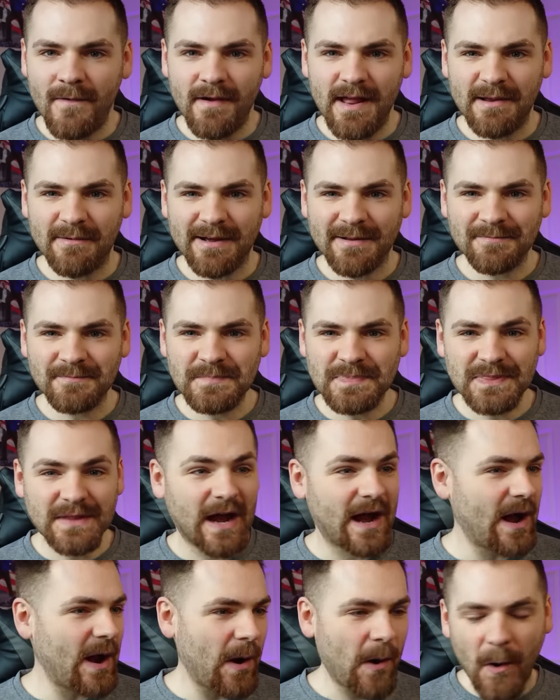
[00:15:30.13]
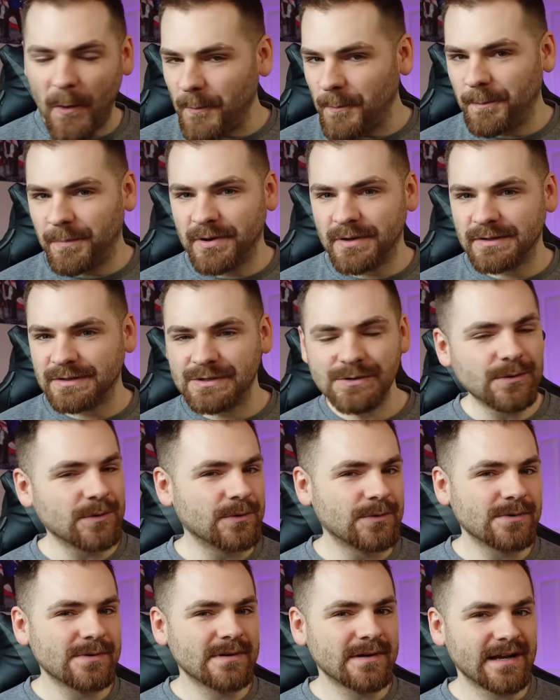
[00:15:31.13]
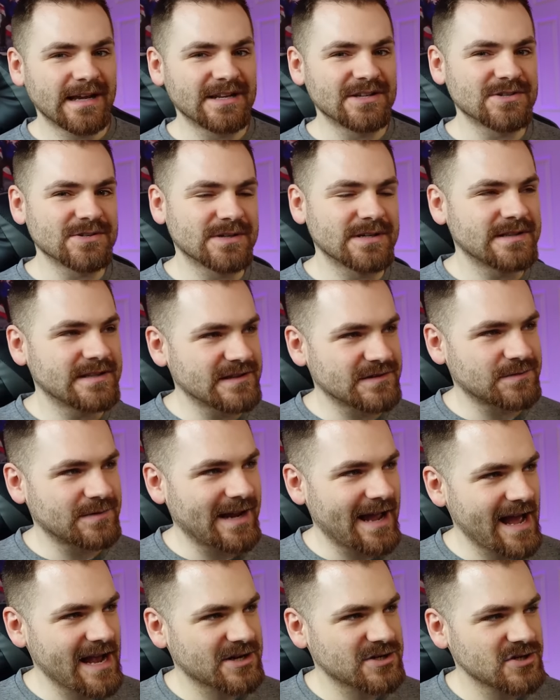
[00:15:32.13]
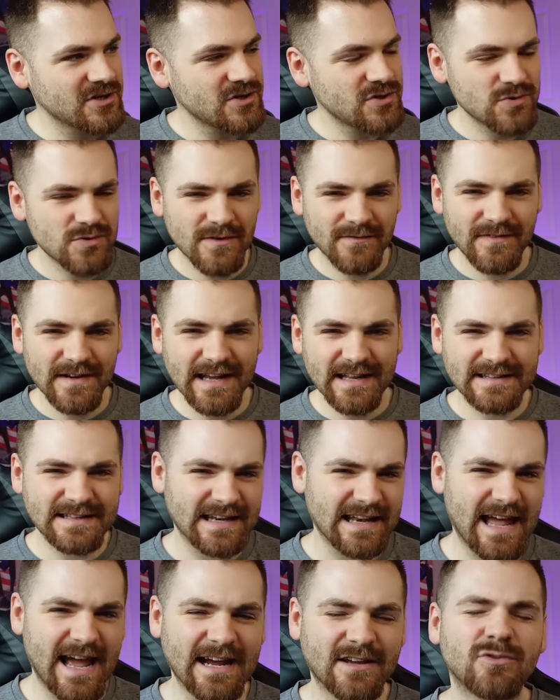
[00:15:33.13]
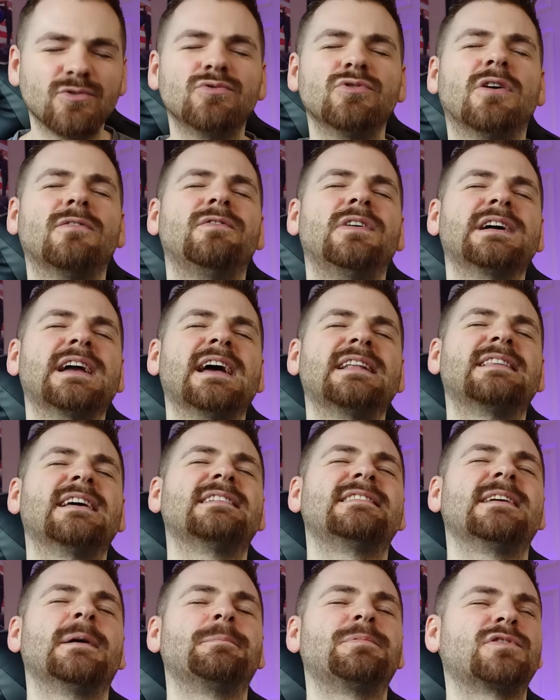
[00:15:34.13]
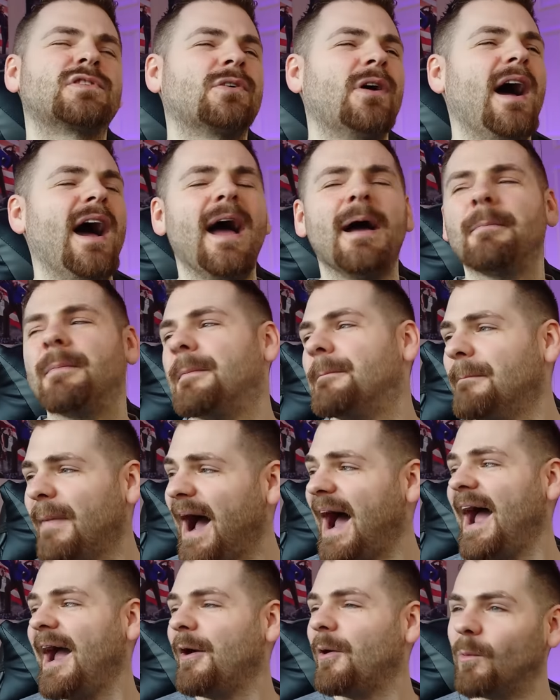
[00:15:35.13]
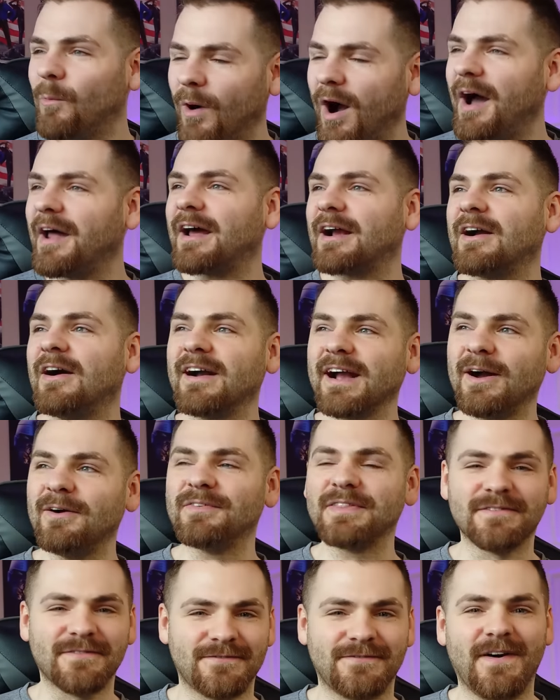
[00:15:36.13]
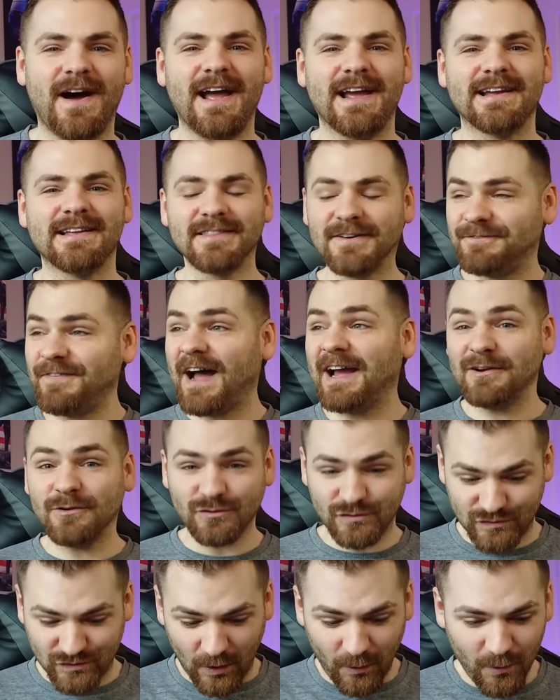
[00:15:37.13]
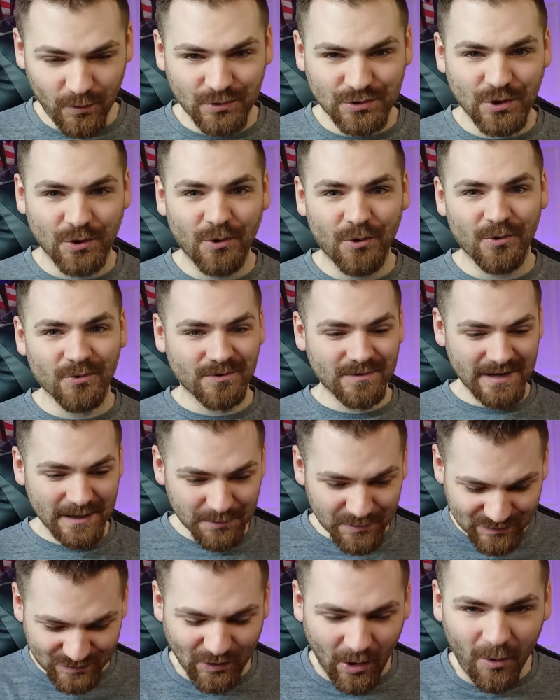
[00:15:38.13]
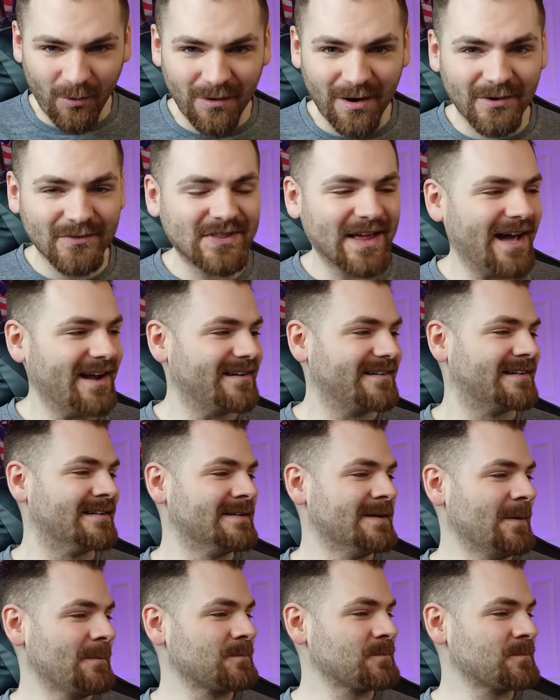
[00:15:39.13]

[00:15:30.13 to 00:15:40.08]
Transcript: Anyway, I hope you all enjoyed this reaction. Do not forget to like. Do not forget to subscribe. My word, I can't get over the fight. The fight looked so cool. It was so well done.